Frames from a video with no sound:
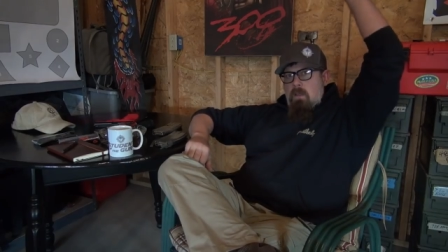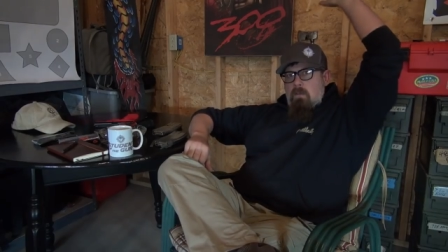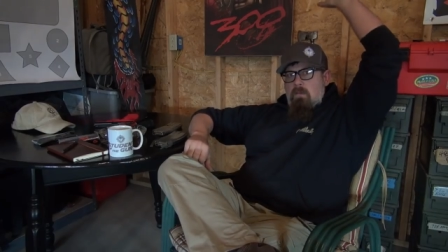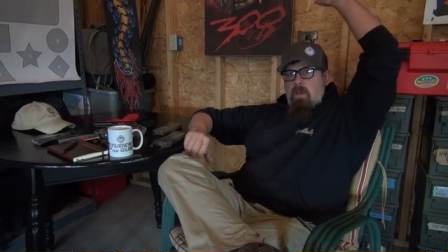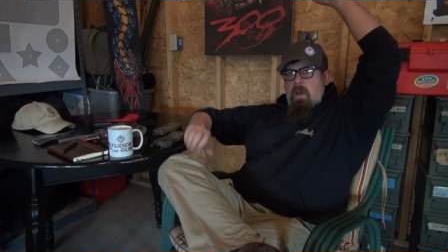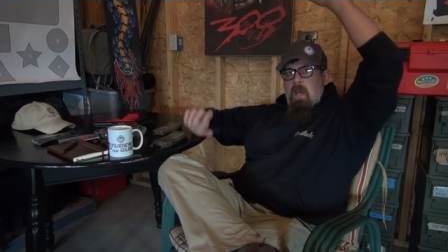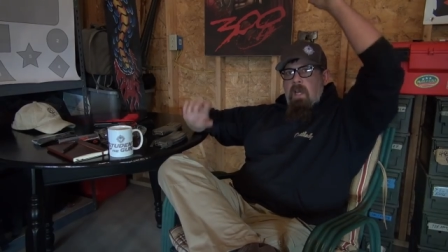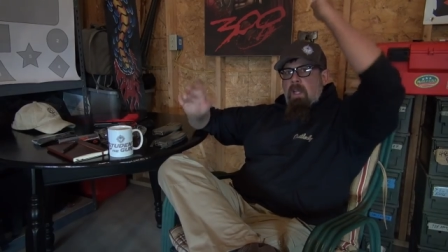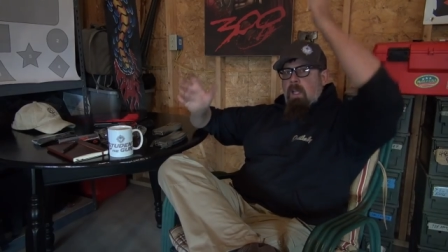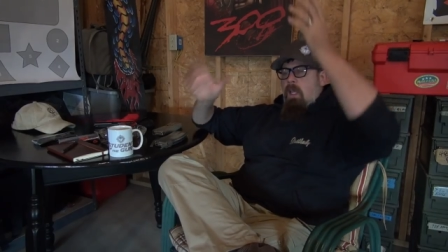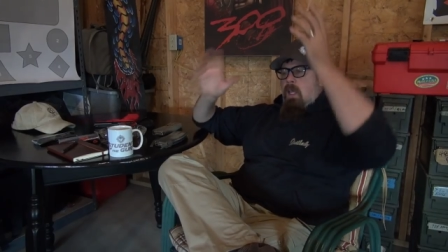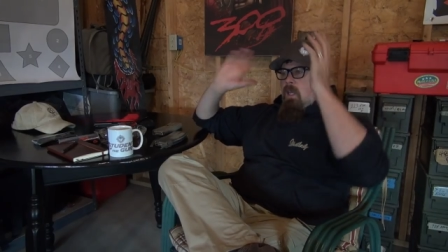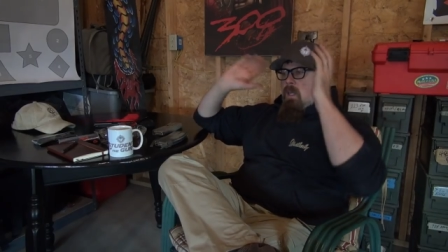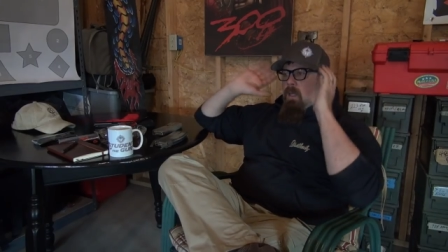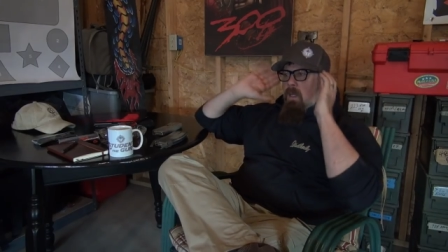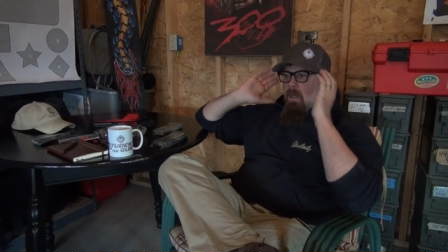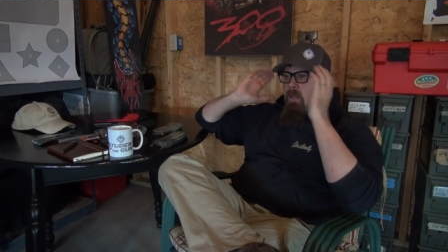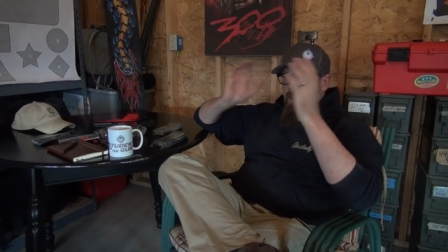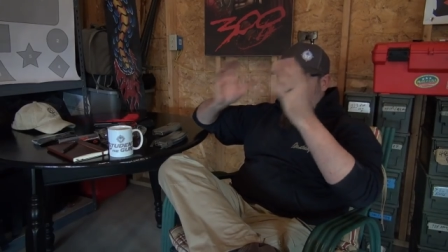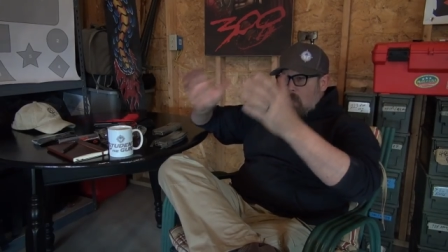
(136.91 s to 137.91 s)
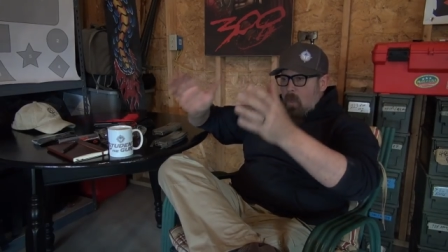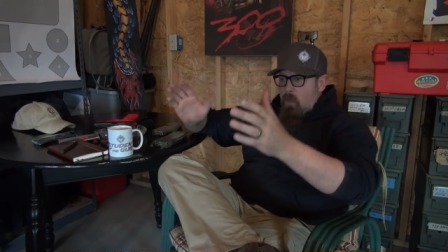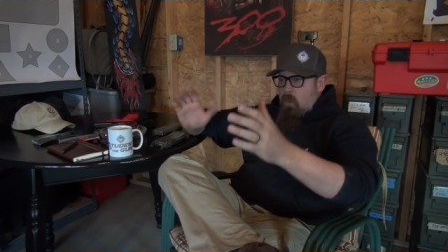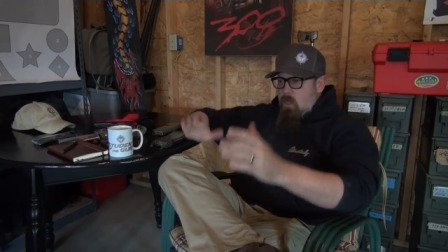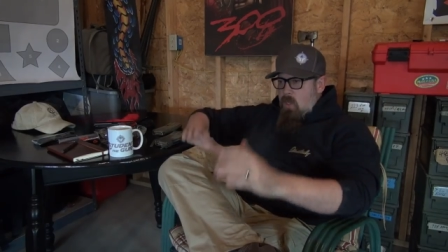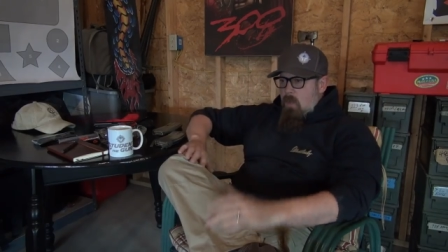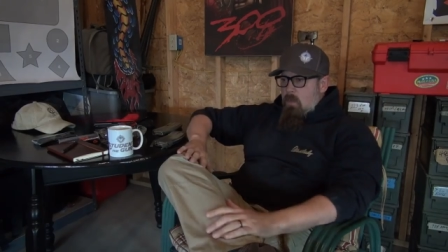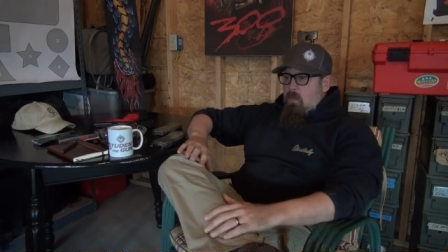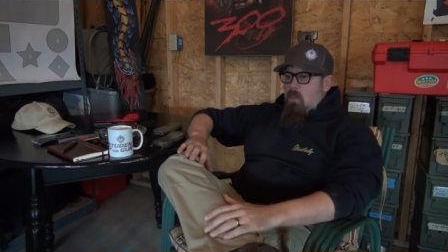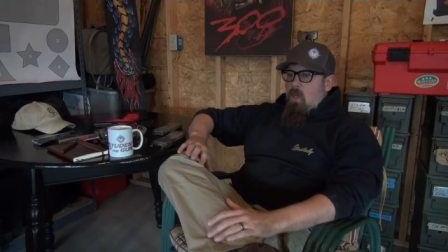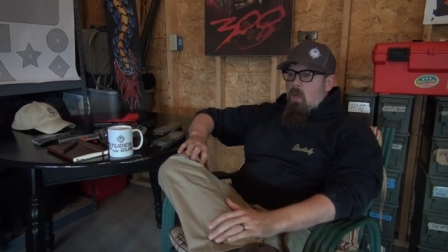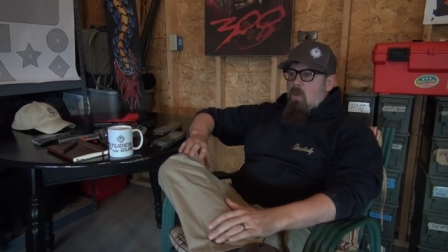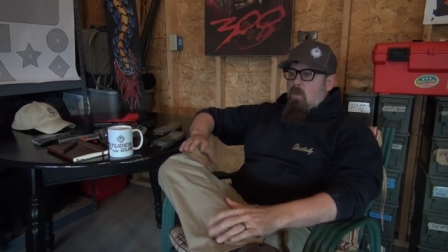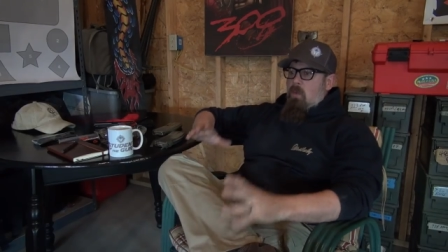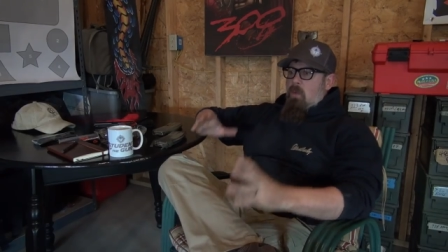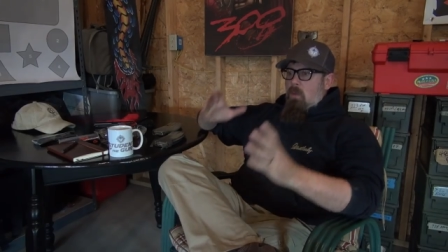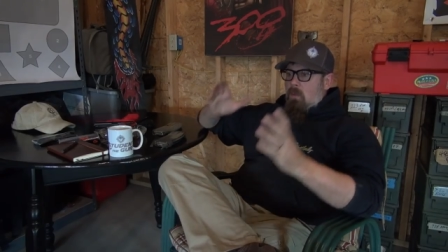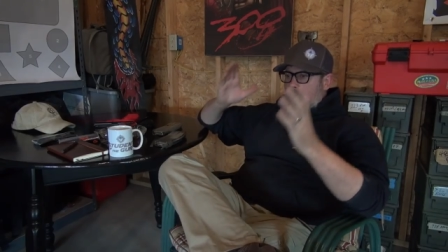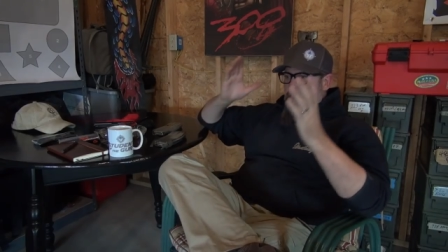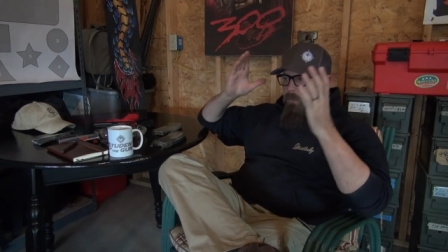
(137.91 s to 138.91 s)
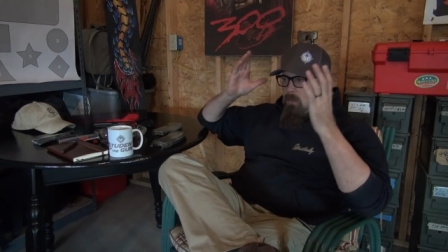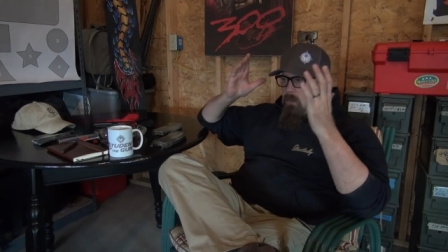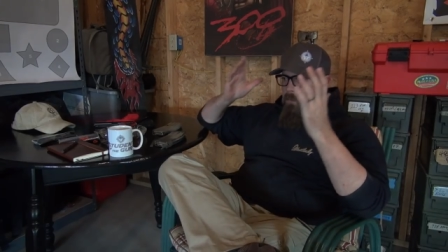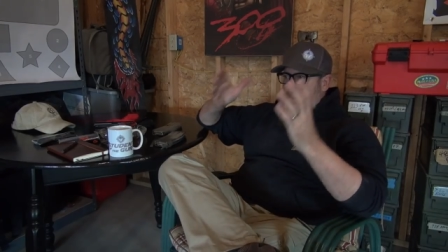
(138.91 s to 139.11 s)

Finally, coach comes over.